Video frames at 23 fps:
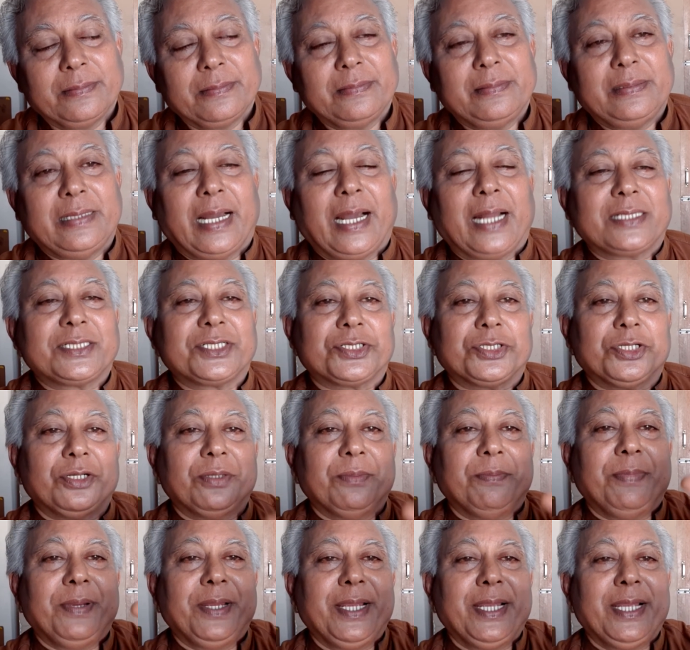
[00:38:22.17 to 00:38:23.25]
That should
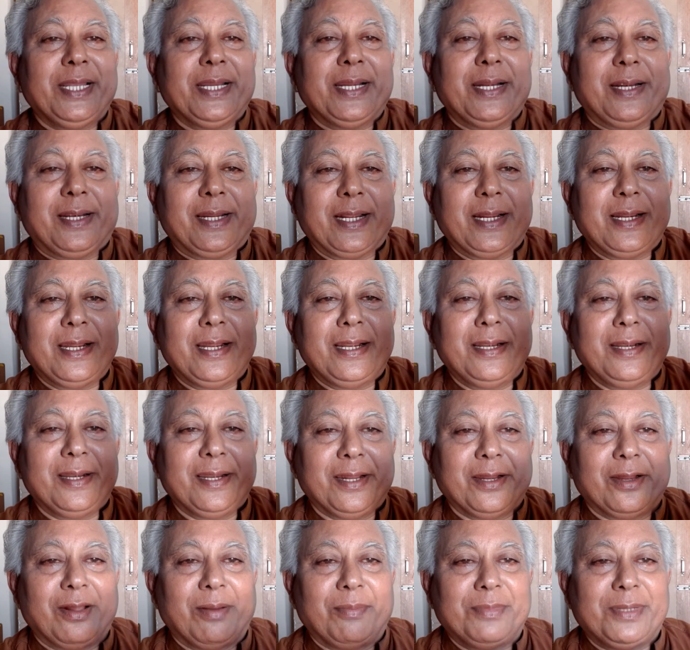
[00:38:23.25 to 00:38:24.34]
be written in
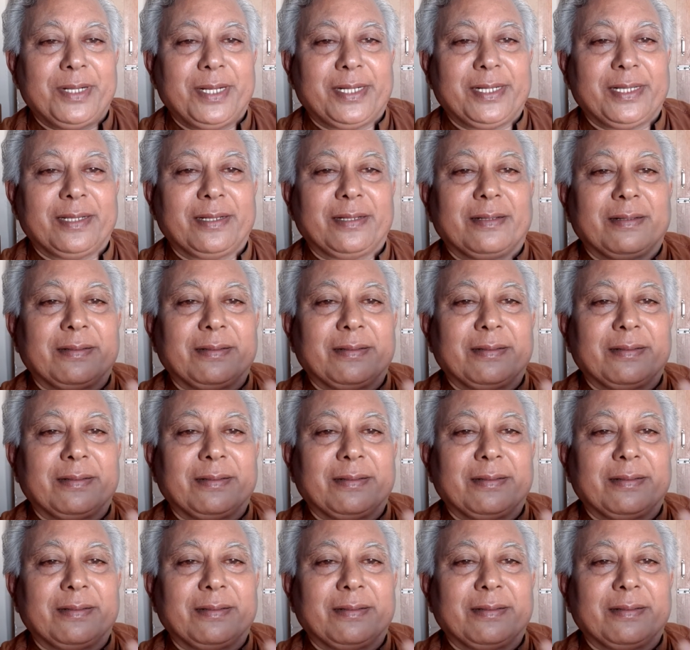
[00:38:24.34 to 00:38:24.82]
denominator.